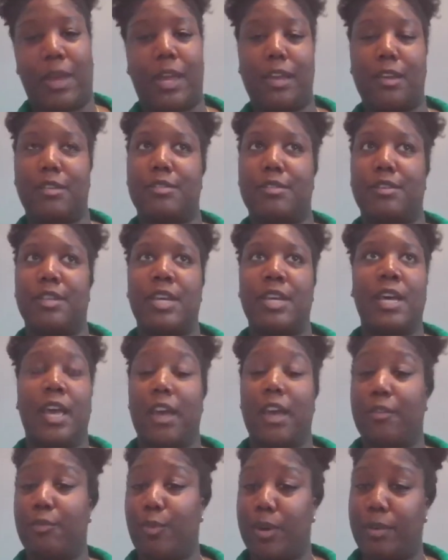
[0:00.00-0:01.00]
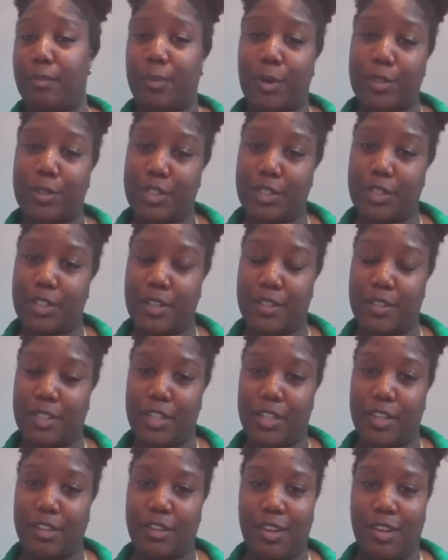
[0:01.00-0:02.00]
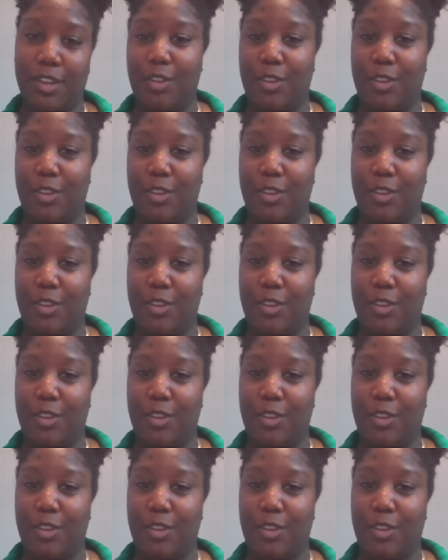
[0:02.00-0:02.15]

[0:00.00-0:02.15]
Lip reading: And if one person doesn't